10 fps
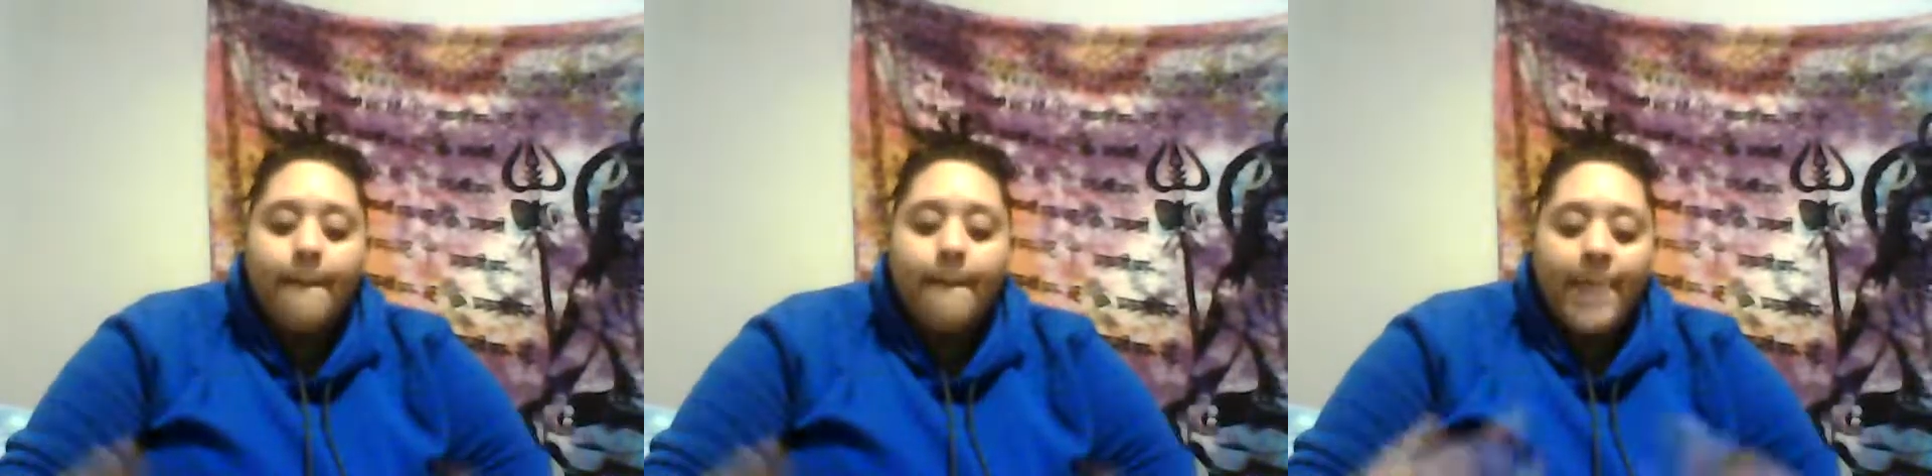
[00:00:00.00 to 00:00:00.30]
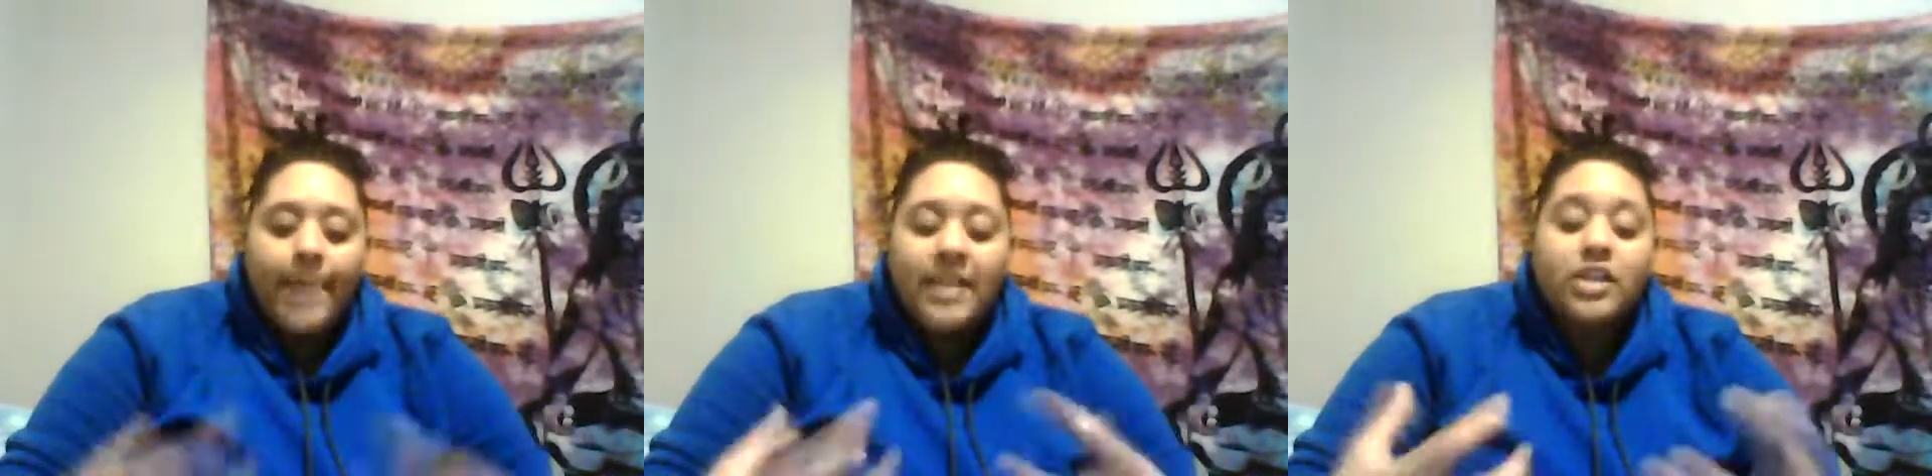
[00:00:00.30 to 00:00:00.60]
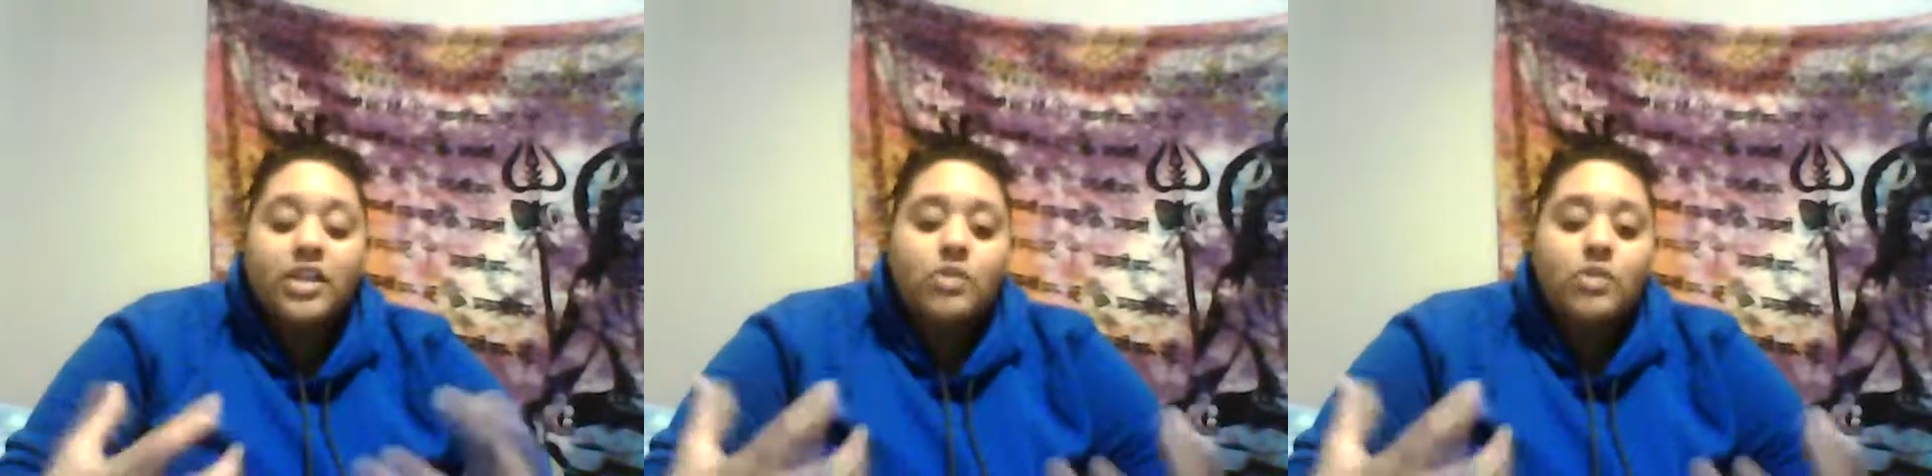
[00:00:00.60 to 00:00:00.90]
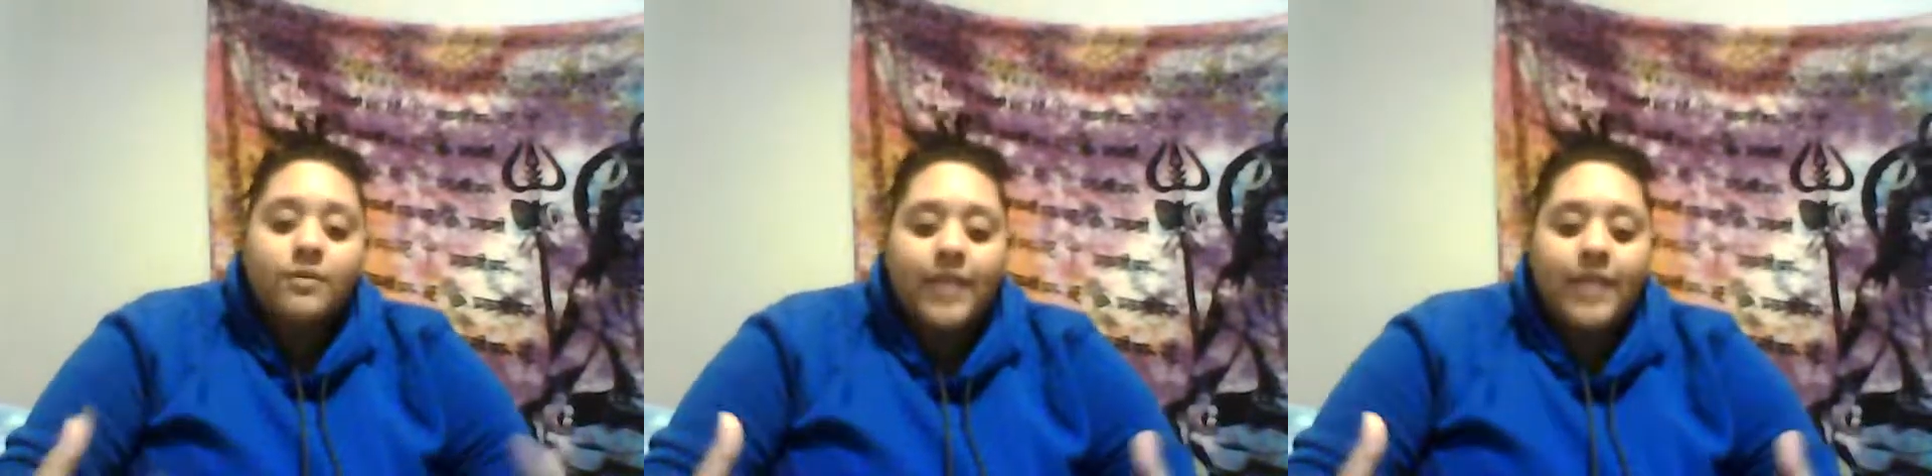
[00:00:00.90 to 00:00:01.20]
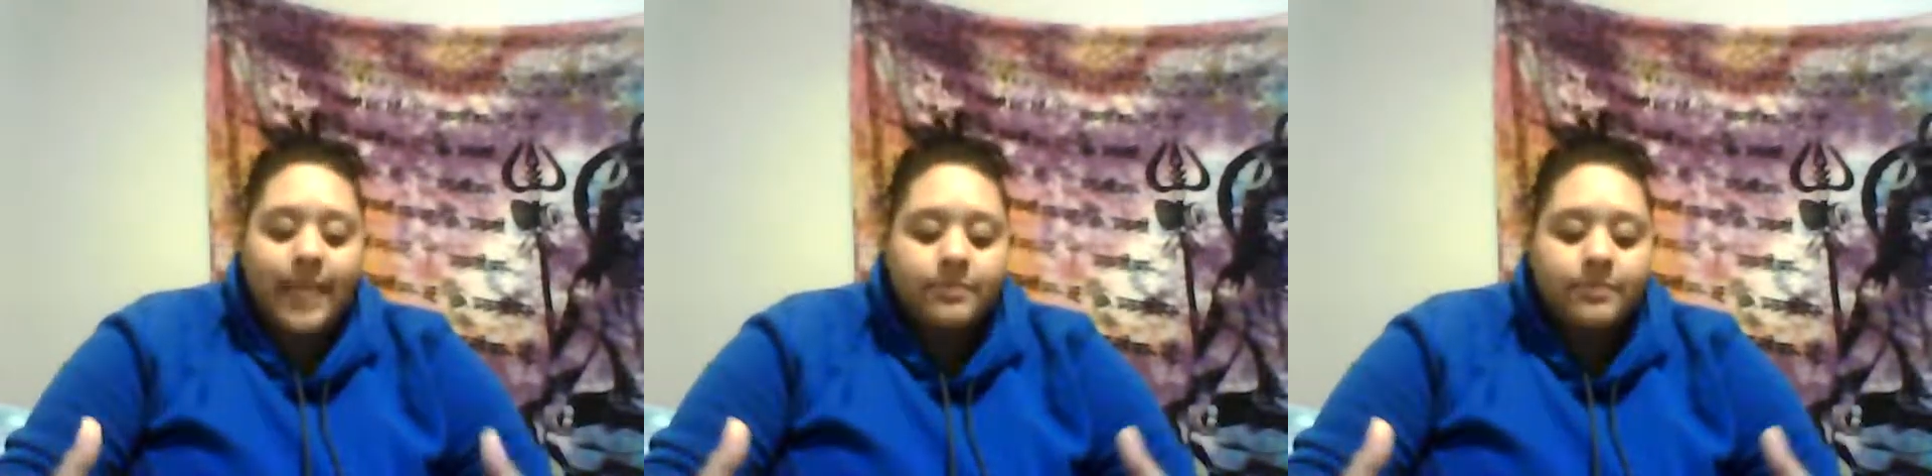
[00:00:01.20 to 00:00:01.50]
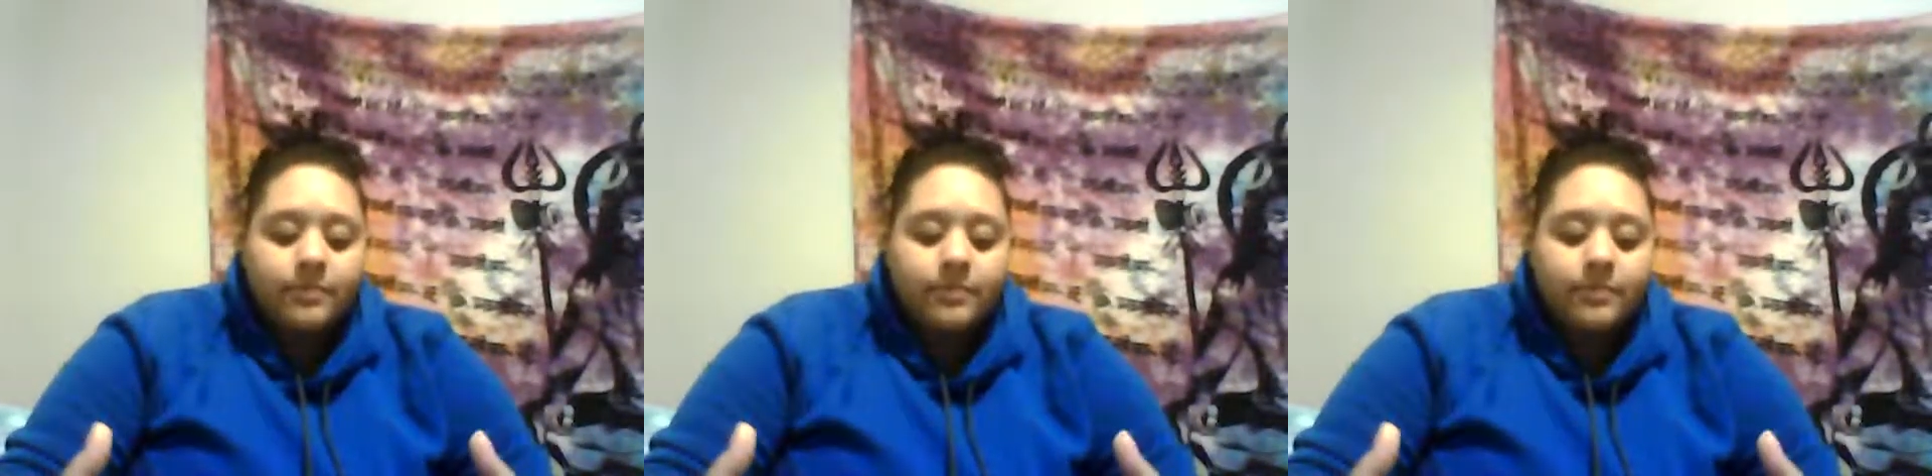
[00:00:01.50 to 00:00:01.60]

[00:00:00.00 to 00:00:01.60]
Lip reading: in their twin flame,